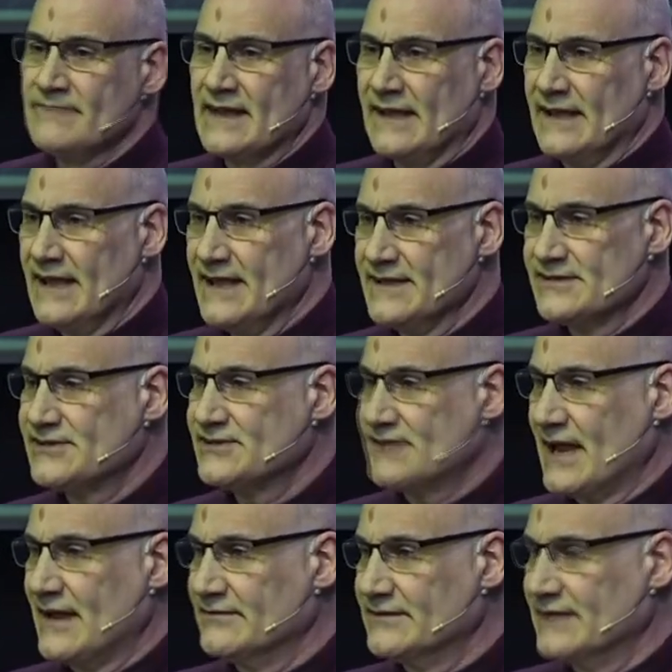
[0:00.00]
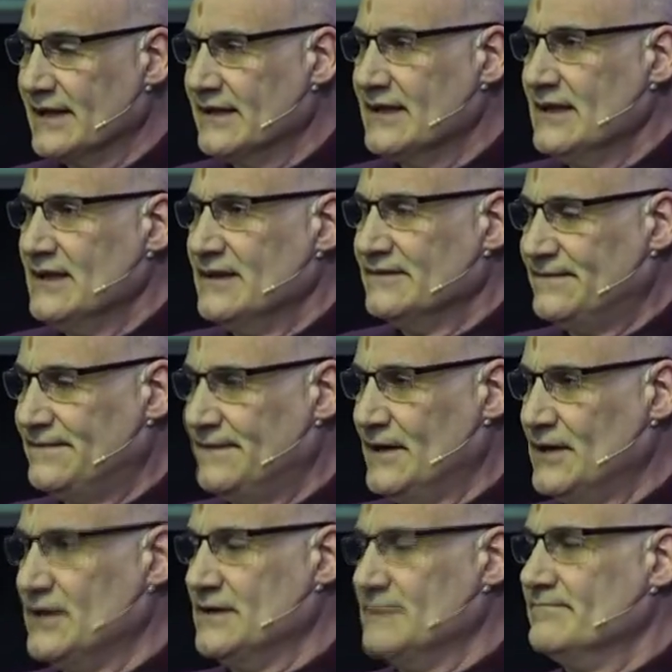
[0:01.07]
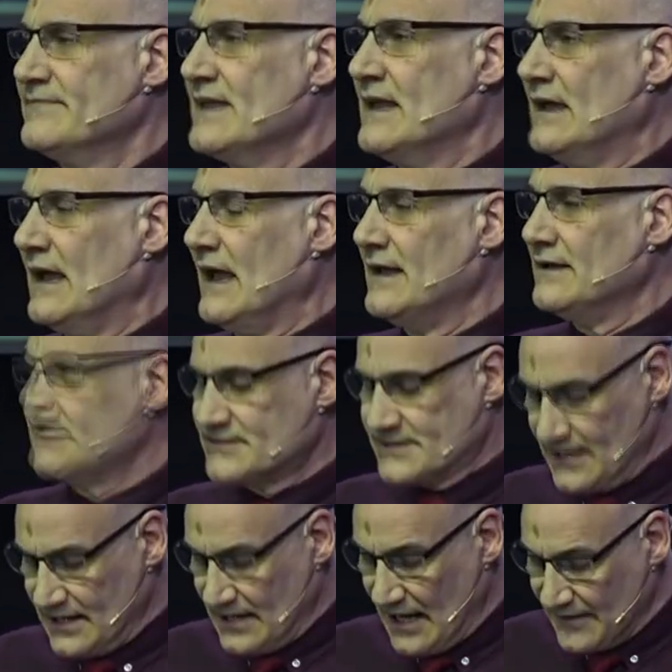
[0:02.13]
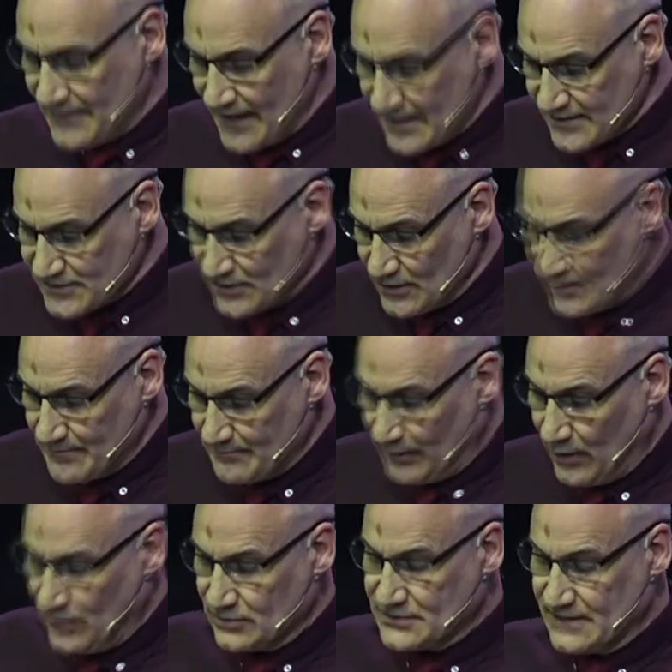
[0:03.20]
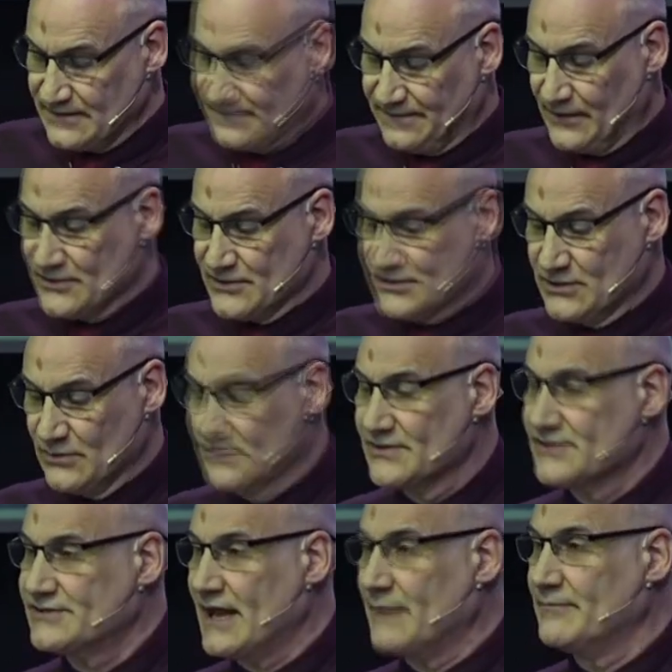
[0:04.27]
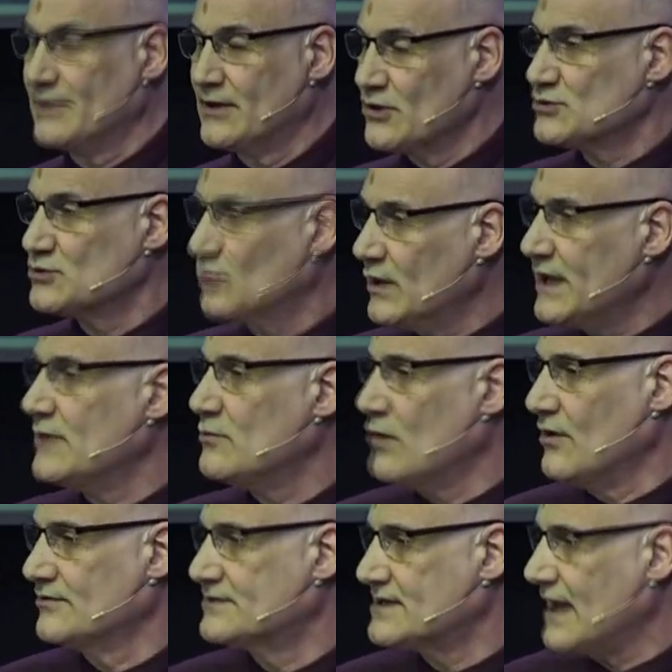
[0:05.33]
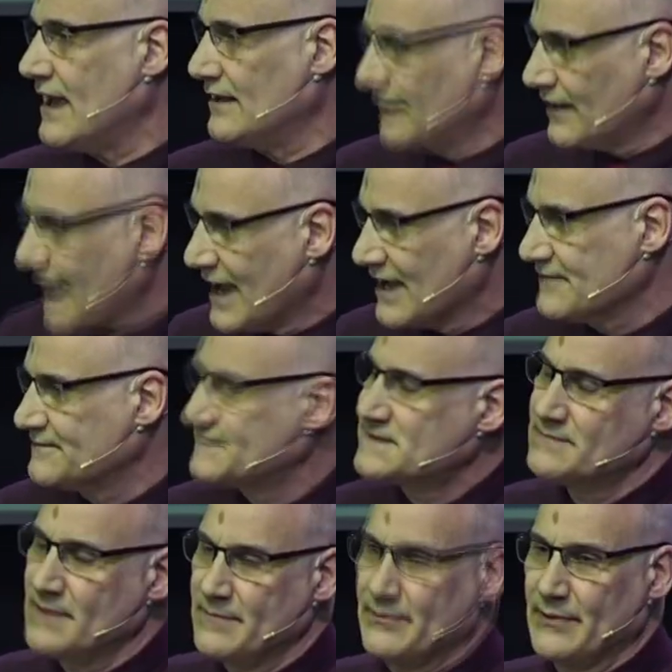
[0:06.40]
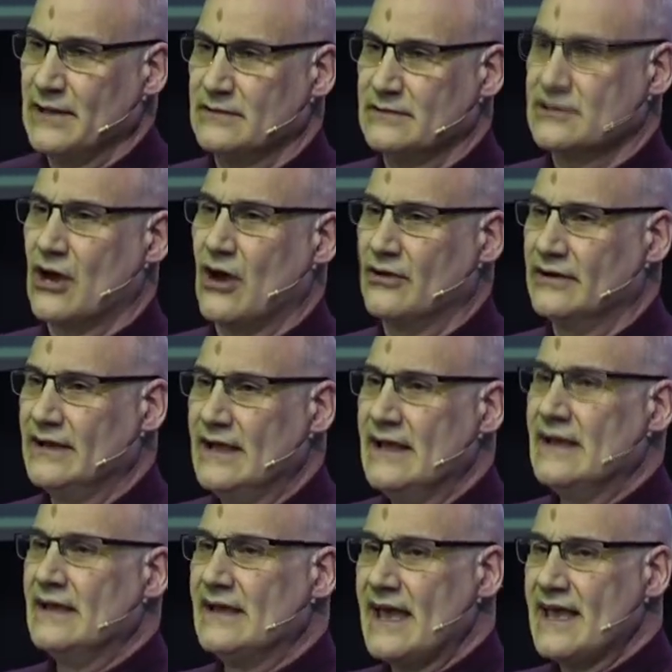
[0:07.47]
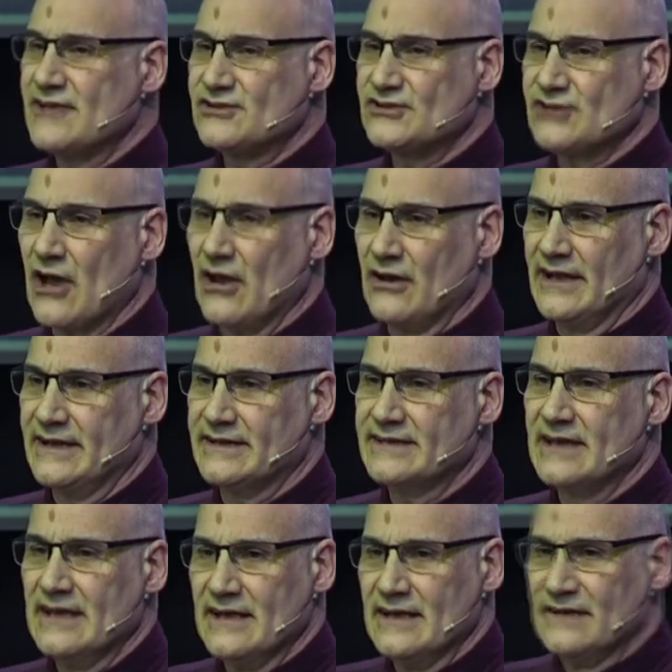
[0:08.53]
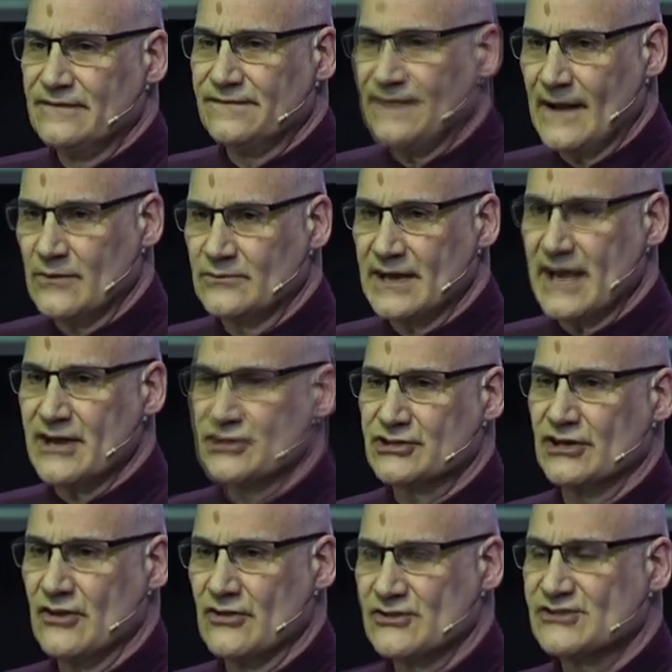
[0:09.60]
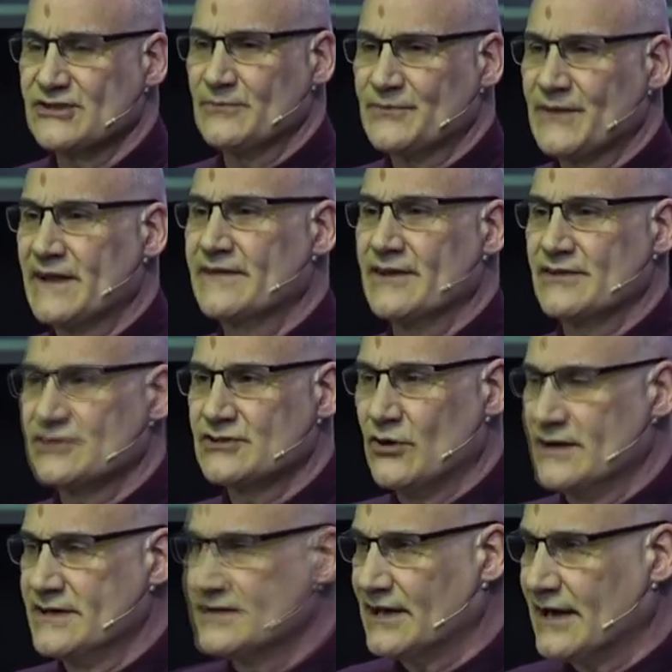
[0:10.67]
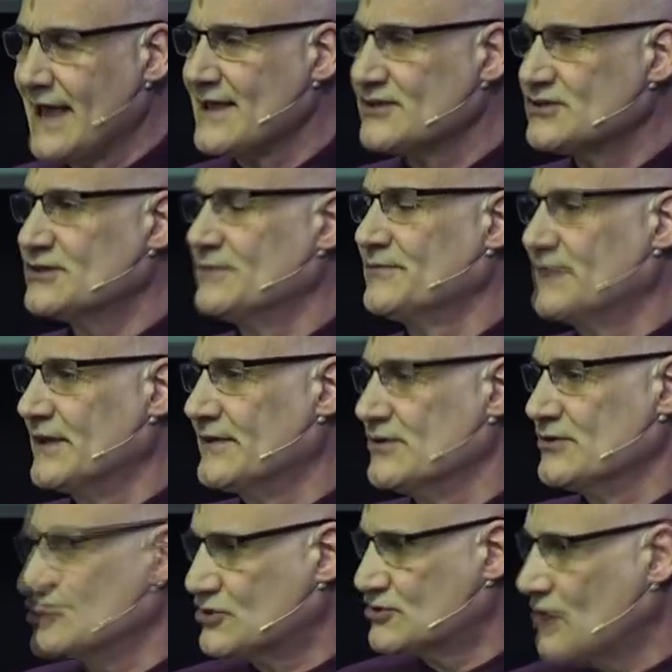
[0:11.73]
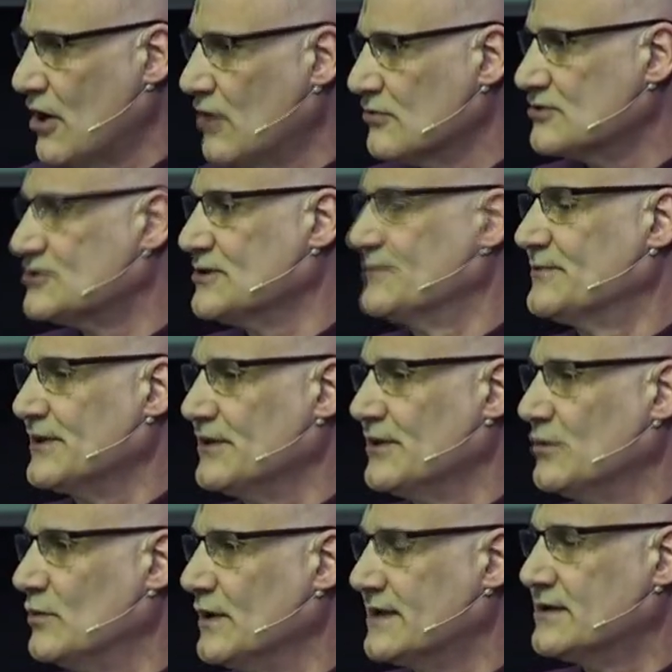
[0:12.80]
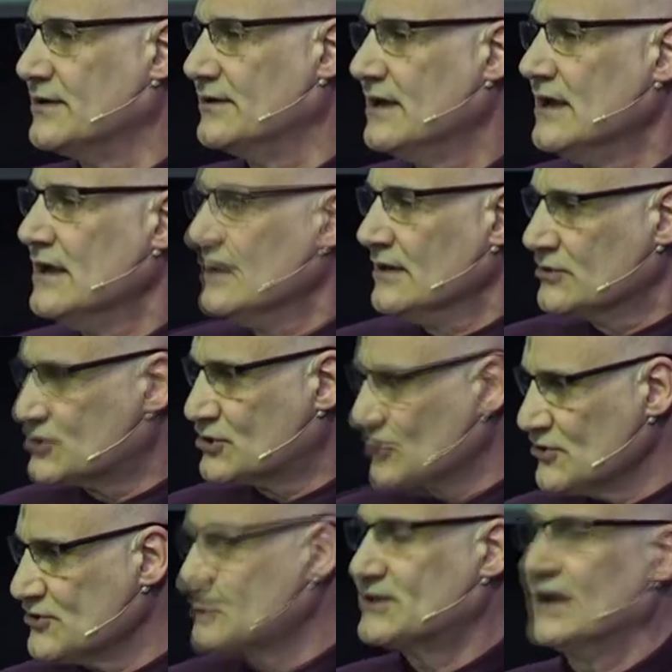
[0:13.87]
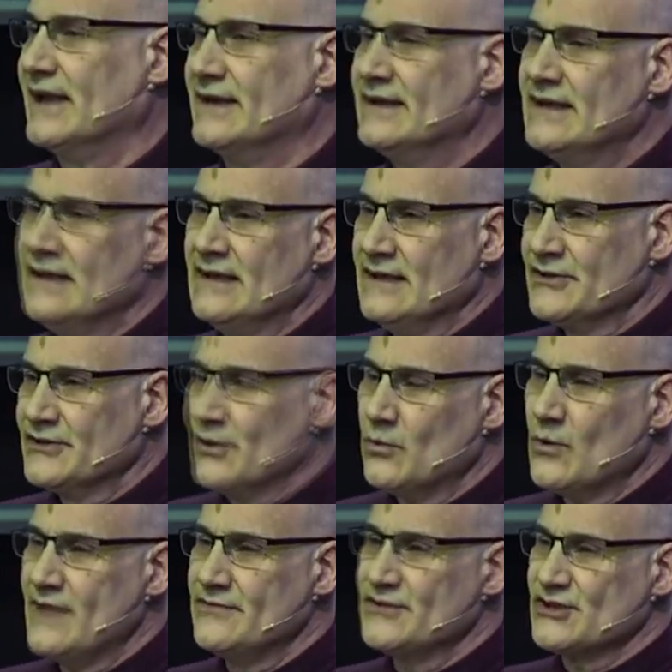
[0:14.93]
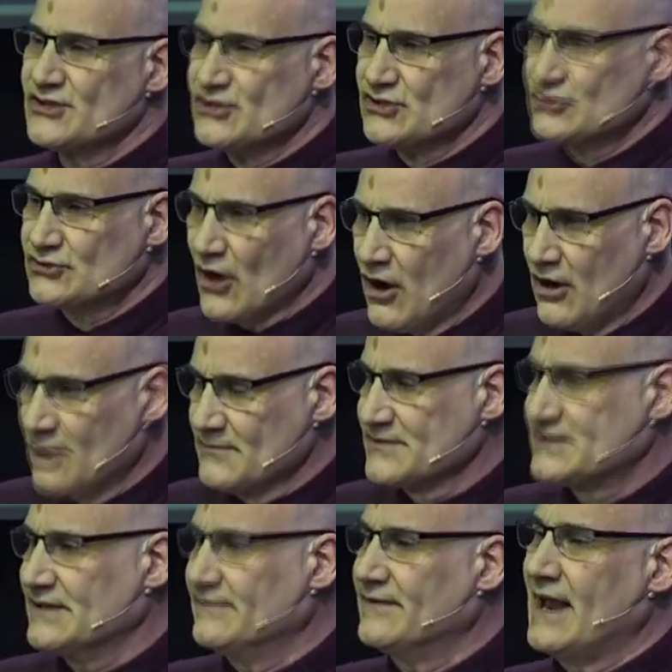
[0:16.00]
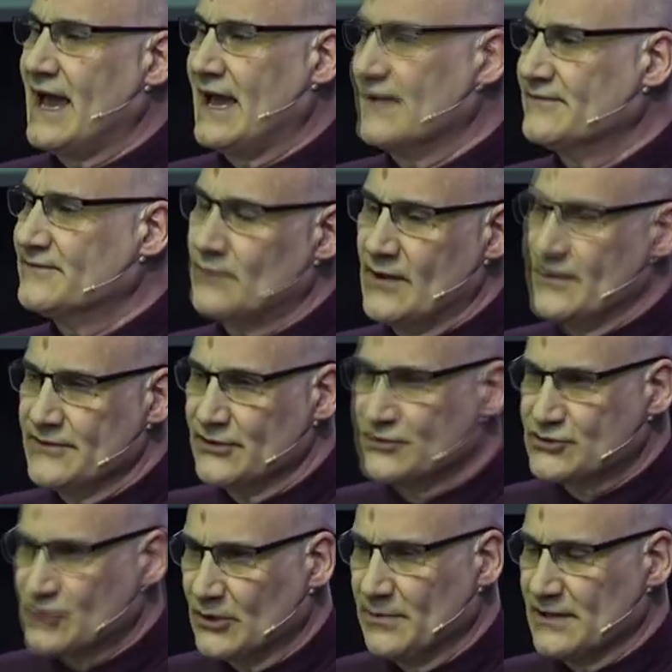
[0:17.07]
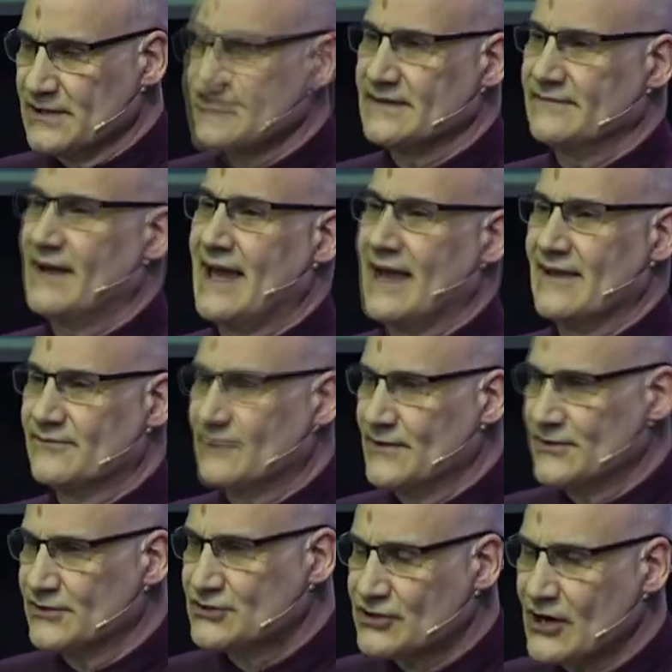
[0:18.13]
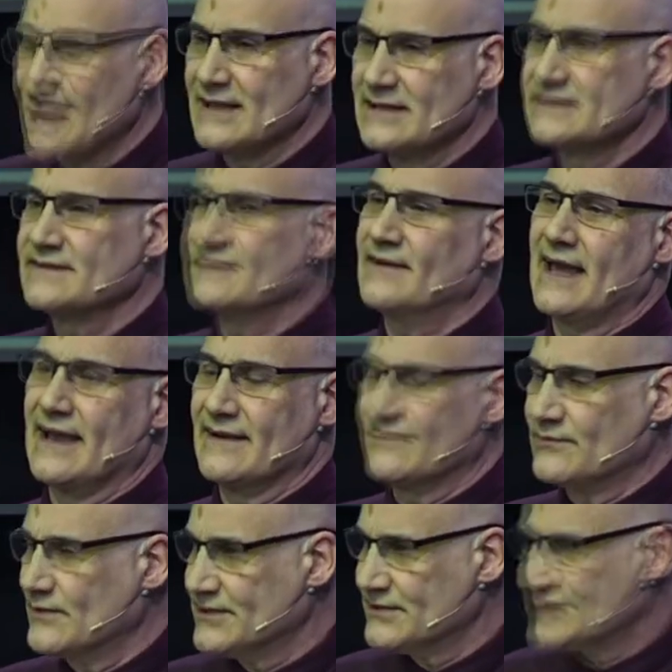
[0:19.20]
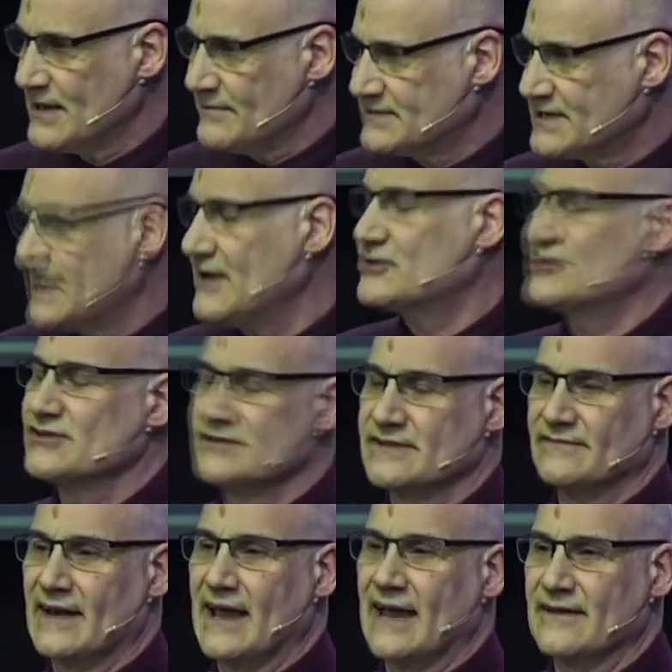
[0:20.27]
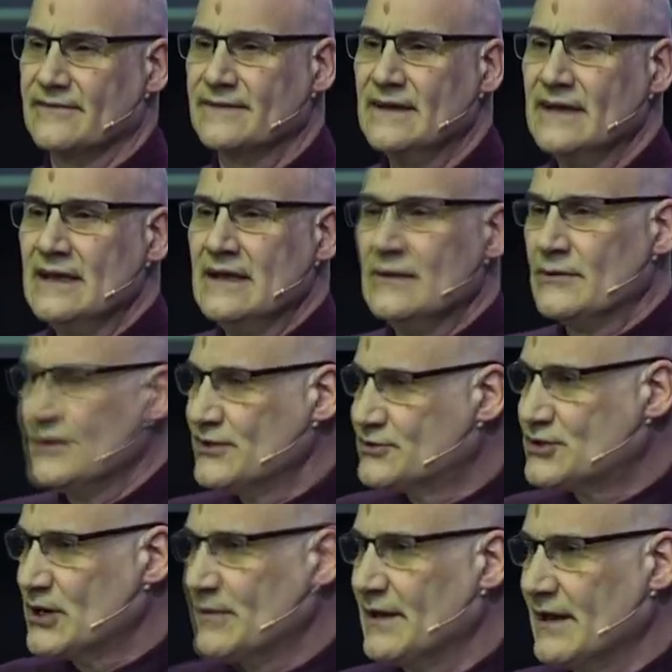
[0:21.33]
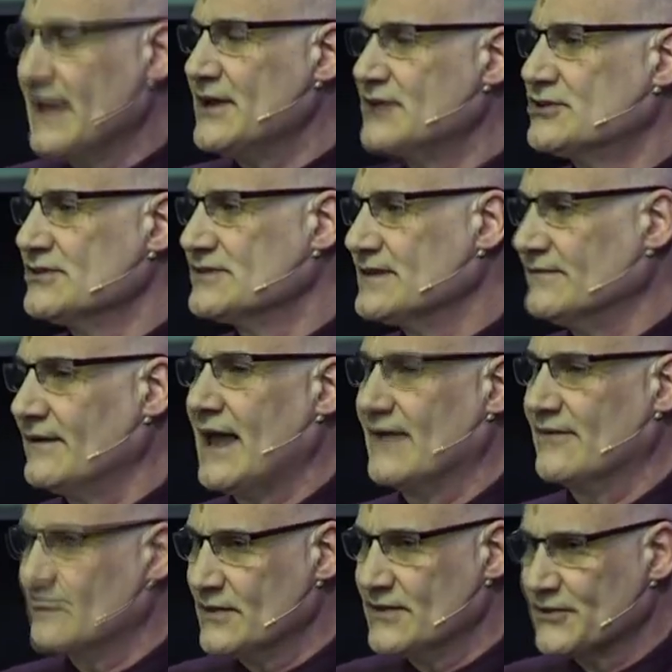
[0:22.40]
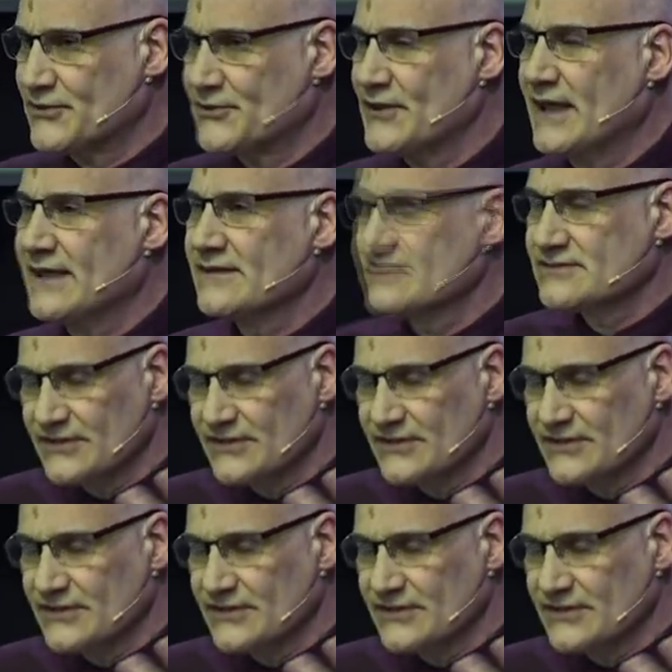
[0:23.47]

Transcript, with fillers: is standing firm. And, uh, and that's so important for us to understand because we want our life to be built on a solid foundation, on something that's going to last, something that's strong, something that we can trust in. That when the storms of life, when the troubles of life, when the trials of life, when the temptations of life, when the tribulations of life, when the things and the